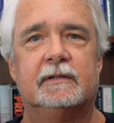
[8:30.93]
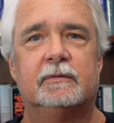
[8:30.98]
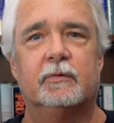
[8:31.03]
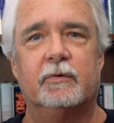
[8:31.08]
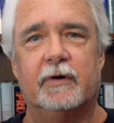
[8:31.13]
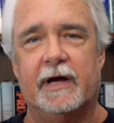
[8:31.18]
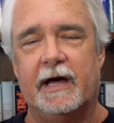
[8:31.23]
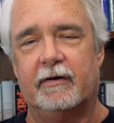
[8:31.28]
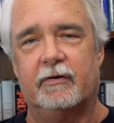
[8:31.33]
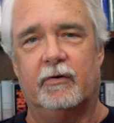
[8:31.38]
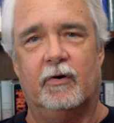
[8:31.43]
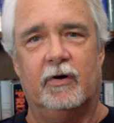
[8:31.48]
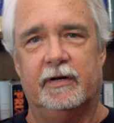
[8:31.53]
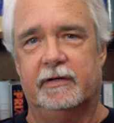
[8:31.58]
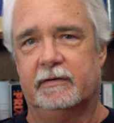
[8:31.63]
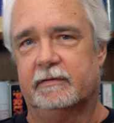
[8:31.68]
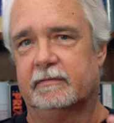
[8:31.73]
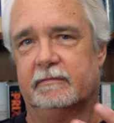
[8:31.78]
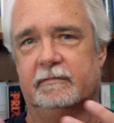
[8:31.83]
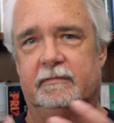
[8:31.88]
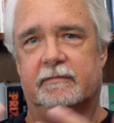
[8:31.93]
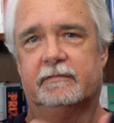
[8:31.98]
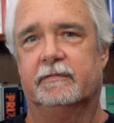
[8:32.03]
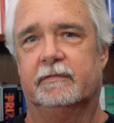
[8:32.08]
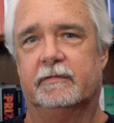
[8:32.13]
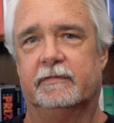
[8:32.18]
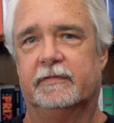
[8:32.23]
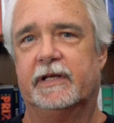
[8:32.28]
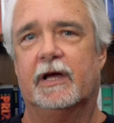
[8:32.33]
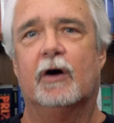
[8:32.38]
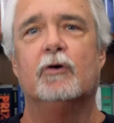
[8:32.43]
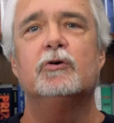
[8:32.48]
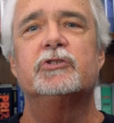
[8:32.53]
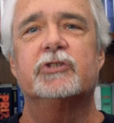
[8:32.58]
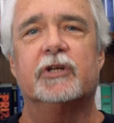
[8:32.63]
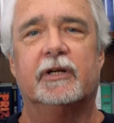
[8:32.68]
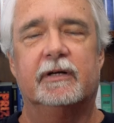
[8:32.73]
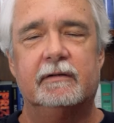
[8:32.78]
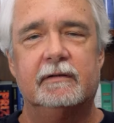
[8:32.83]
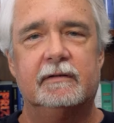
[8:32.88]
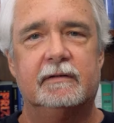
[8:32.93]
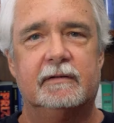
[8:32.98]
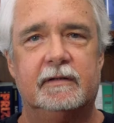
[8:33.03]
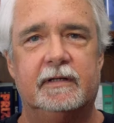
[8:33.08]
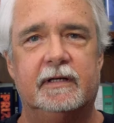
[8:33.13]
We're out on the ocean.